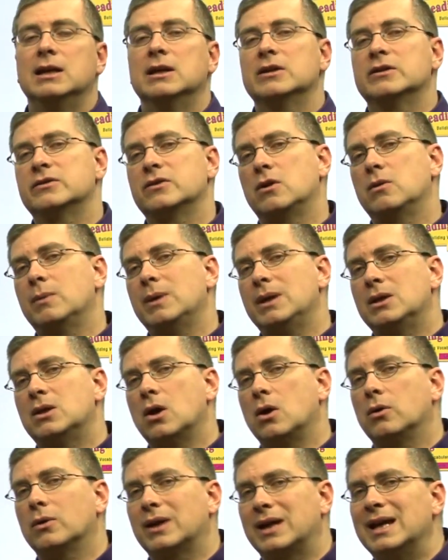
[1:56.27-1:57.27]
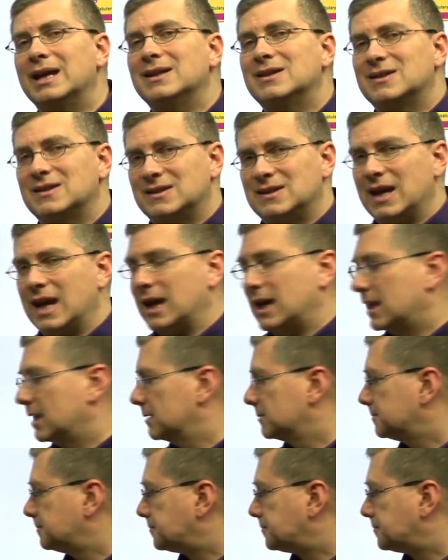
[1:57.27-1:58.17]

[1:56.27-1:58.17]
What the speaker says: so we don't get sick.